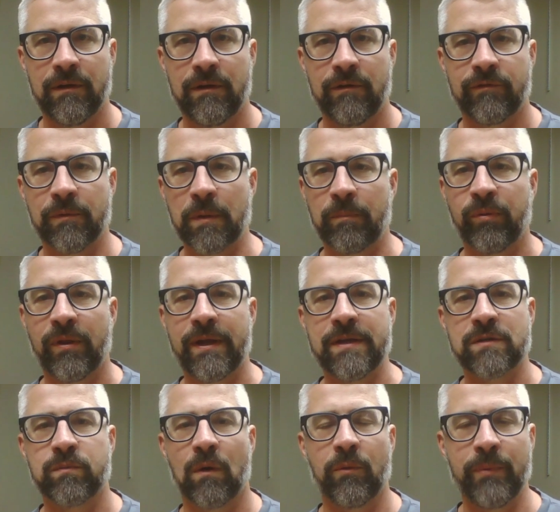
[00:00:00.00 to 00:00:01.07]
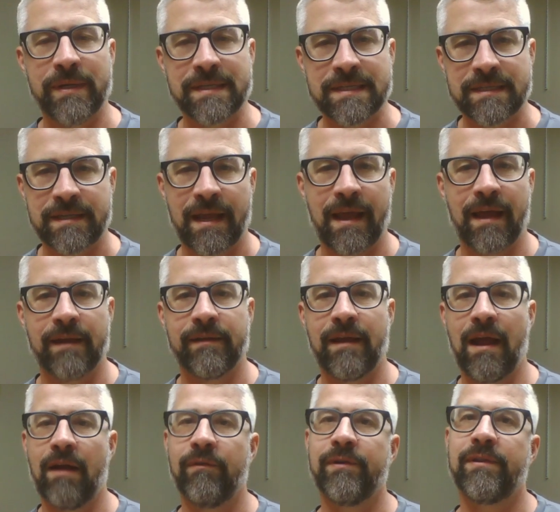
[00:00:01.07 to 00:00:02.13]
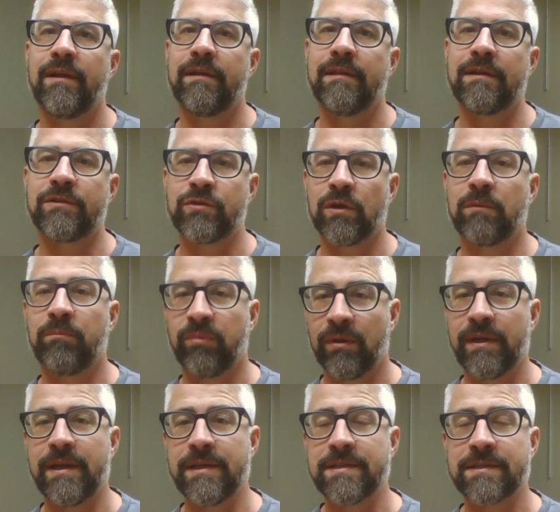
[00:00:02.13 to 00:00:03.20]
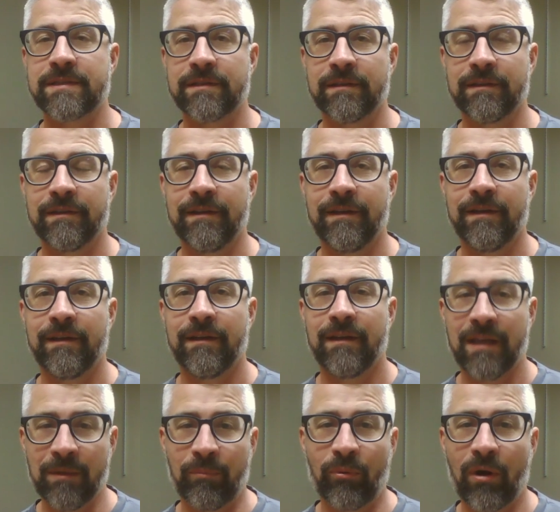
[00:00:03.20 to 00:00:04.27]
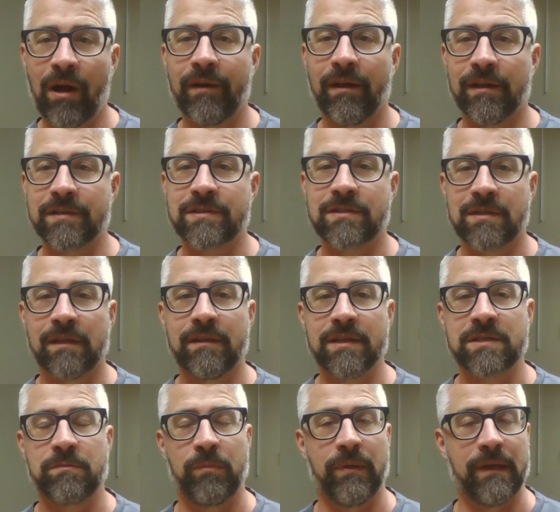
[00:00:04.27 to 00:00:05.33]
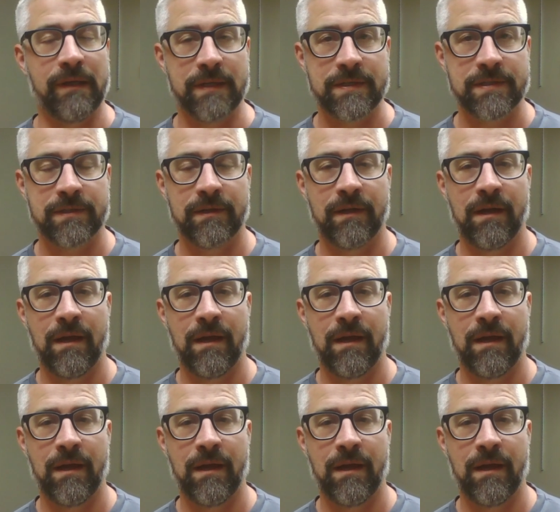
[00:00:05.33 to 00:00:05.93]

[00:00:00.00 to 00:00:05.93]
From the place where we stand, everything that took place, it brought us to this place.